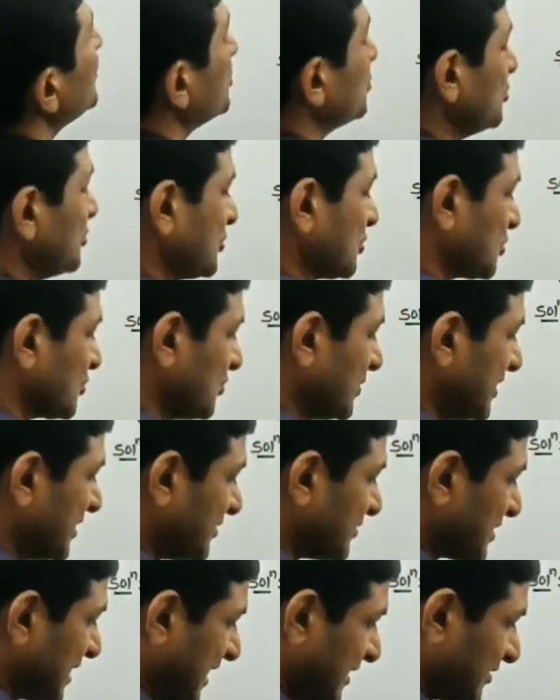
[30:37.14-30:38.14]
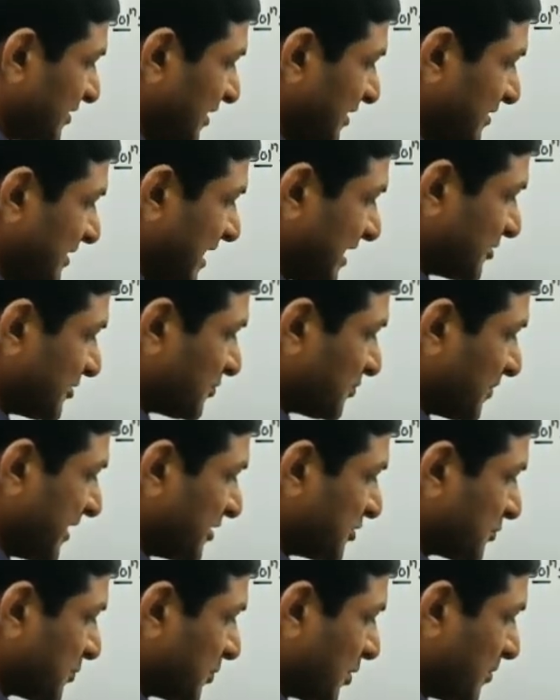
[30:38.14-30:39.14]
2 students are there. That's why
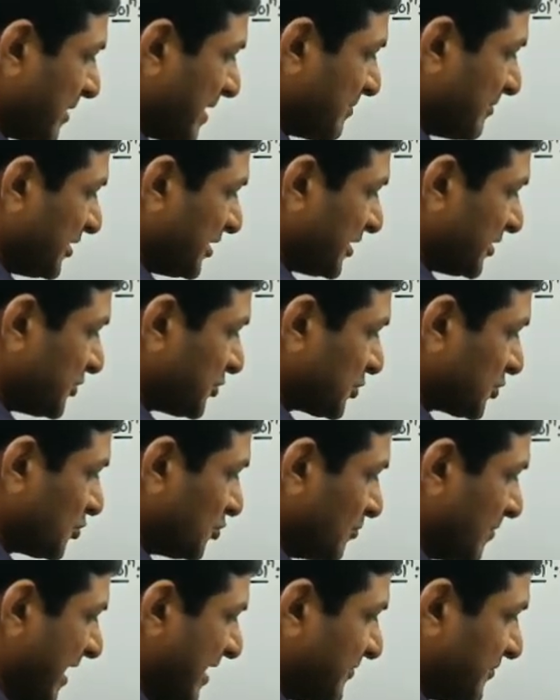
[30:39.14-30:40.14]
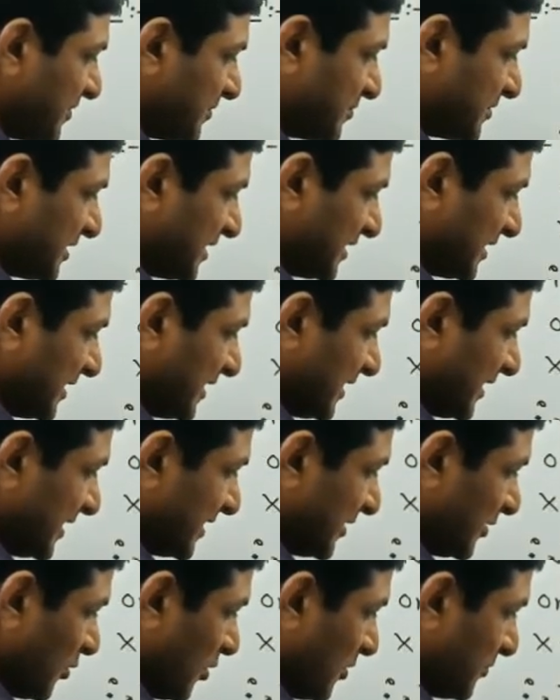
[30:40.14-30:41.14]
its probability is 2 by 15.
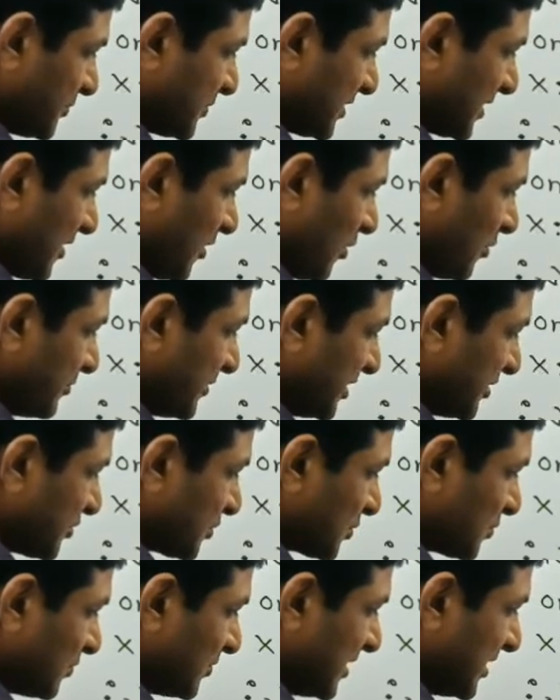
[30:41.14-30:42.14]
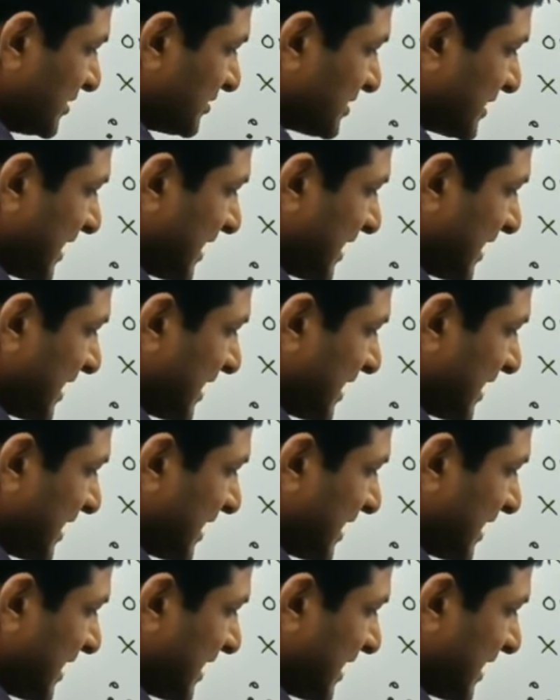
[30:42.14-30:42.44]
Now observe how many students